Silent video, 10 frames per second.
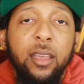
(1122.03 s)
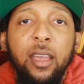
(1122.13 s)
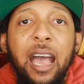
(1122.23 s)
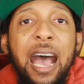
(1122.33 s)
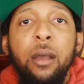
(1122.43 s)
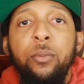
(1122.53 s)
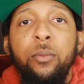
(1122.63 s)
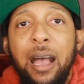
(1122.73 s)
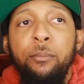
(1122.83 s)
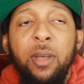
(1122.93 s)
I
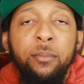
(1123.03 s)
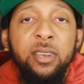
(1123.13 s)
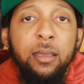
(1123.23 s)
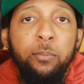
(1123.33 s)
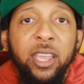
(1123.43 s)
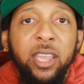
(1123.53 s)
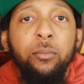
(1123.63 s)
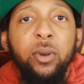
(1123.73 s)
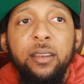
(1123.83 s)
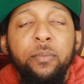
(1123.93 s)
I'm, I'm nitpicking,
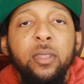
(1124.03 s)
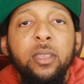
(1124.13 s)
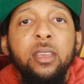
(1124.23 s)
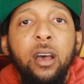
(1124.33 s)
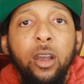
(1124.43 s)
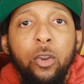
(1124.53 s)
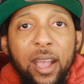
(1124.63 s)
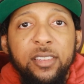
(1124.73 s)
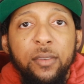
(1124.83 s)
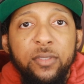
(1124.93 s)
but
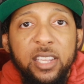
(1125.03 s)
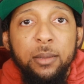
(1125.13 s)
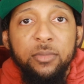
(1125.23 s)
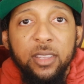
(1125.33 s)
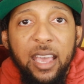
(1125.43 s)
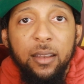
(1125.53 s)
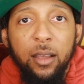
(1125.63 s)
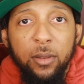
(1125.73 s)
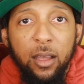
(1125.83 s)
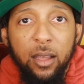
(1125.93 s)
aggressive teams in that
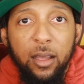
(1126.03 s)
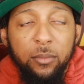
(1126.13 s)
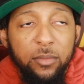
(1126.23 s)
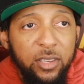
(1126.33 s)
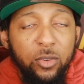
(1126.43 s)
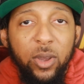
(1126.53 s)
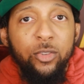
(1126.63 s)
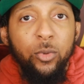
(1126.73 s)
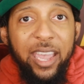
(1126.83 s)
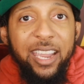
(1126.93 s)
uh, um,
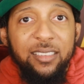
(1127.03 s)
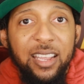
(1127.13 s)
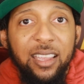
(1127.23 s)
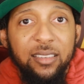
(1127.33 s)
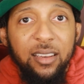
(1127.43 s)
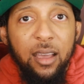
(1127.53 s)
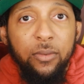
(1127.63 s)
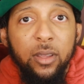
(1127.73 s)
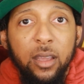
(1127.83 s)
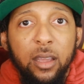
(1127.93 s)
situation with eight seconds
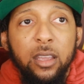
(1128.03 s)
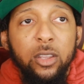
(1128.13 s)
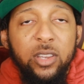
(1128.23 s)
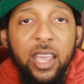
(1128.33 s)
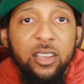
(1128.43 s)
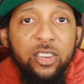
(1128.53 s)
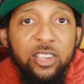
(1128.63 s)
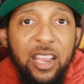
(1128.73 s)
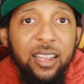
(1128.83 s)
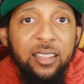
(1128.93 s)
left, you take a
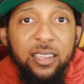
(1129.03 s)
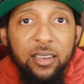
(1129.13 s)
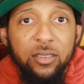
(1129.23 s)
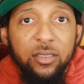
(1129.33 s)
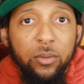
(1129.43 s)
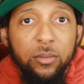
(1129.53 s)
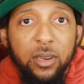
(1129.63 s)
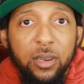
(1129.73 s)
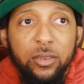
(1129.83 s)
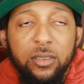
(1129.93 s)
shot at the end zone.
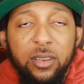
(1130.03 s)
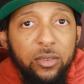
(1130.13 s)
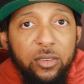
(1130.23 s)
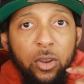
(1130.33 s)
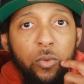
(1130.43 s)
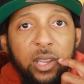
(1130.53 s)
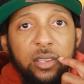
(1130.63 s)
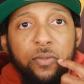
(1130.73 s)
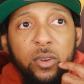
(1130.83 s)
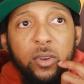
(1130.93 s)
There's there's no
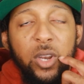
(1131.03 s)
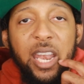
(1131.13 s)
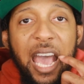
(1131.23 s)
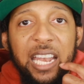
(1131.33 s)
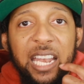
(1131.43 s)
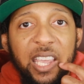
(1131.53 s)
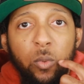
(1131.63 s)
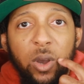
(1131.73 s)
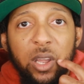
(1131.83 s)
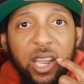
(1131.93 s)
reason for you to not take
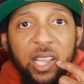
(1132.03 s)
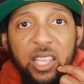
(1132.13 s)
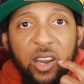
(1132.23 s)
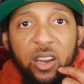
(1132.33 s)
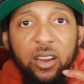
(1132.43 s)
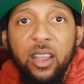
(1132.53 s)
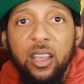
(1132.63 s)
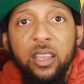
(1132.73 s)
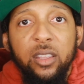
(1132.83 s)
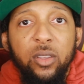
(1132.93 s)
one right there.
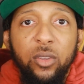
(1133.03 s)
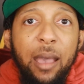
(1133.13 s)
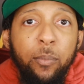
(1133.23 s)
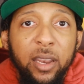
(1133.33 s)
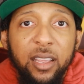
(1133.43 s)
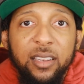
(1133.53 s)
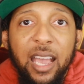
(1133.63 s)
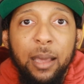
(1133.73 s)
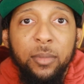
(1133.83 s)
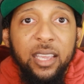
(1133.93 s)
You you got plenty of
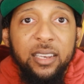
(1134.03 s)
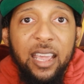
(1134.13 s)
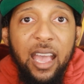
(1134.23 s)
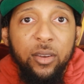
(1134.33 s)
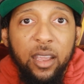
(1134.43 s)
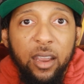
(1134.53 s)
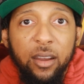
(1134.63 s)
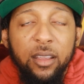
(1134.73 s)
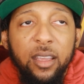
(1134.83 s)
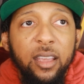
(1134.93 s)
time to get down
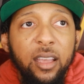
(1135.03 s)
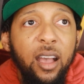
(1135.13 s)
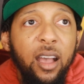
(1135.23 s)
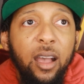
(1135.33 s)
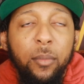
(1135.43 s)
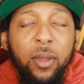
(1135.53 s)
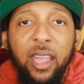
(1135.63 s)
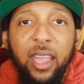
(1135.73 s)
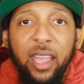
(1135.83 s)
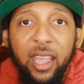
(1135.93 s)
there um,
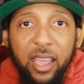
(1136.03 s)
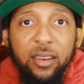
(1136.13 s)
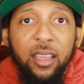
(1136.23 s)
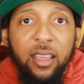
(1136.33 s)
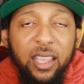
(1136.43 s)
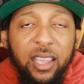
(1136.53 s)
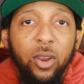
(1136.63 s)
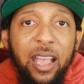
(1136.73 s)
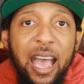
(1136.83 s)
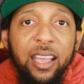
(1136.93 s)
and, and and give
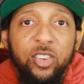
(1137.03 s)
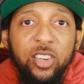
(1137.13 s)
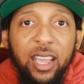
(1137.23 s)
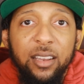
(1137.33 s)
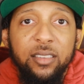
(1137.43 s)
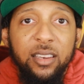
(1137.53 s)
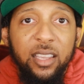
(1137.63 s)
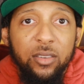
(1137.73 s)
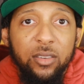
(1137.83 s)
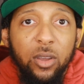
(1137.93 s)
your guy a chance in the
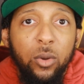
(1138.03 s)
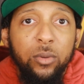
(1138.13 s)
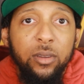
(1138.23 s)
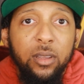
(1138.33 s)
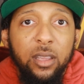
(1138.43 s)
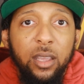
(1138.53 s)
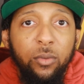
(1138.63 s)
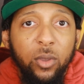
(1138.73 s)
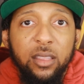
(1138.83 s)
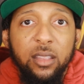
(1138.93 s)
end zone if
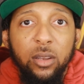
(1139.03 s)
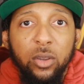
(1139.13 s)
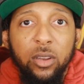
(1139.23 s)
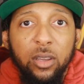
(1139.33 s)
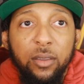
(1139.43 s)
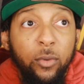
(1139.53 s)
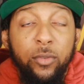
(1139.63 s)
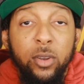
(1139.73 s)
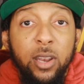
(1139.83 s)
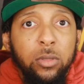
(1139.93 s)
you get the look you're looking for.
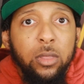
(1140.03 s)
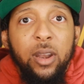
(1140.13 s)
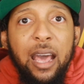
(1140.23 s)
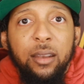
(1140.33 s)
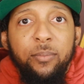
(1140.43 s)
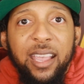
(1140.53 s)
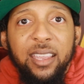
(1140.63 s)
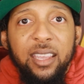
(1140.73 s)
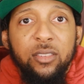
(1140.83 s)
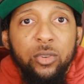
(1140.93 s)
If you don't, it out of the back
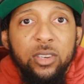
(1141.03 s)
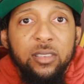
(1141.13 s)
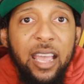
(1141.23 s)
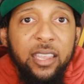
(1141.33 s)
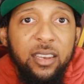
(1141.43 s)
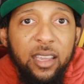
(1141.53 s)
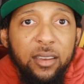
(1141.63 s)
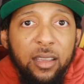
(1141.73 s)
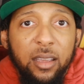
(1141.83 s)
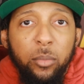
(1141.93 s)
end zone just like you
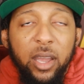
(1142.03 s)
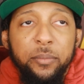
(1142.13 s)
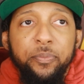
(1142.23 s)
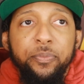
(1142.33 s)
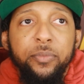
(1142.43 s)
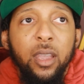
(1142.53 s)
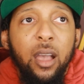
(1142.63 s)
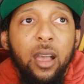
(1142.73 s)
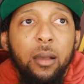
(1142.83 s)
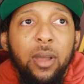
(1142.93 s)
did. But
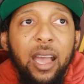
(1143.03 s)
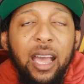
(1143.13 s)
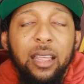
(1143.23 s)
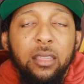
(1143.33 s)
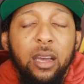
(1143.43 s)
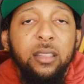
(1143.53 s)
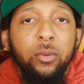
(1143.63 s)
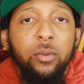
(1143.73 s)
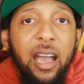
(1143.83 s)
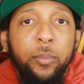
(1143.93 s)
um, I thought there
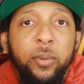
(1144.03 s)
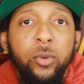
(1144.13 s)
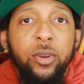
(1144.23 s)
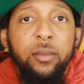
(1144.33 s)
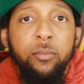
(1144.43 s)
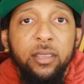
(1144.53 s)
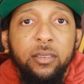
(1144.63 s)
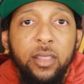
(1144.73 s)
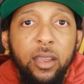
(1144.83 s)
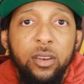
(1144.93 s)
was an opportunity
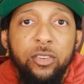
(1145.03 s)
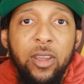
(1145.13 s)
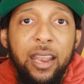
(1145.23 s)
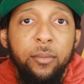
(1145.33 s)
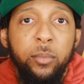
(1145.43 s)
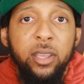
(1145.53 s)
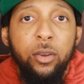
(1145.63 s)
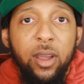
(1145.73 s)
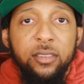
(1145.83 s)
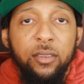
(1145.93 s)
missed there to try to be
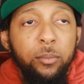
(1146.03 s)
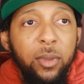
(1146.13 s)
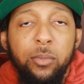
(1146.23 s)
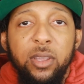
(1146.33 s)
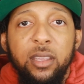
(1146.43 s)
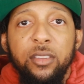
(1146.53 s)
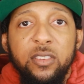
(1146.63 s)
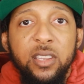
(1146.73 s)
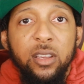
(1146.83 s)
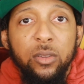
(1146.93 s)
aggressive and maybe
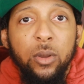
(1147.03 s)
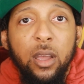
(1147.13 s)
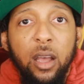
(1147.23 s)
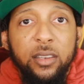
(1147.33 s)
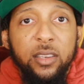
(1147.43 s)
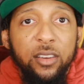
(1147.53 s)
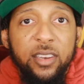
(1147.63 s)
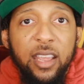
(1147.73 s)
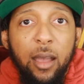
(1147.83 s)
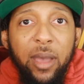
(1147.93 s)
steal a
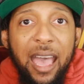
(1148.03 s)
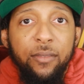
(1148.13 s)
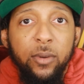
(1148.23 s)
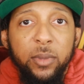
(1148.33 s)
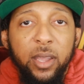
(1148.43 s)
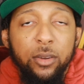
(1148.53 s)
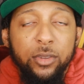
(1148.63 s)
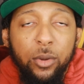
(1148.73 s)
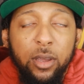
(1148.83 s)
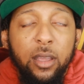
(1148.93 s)
touchdown back from
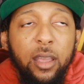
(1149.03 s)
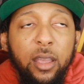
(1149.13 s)
Arizona.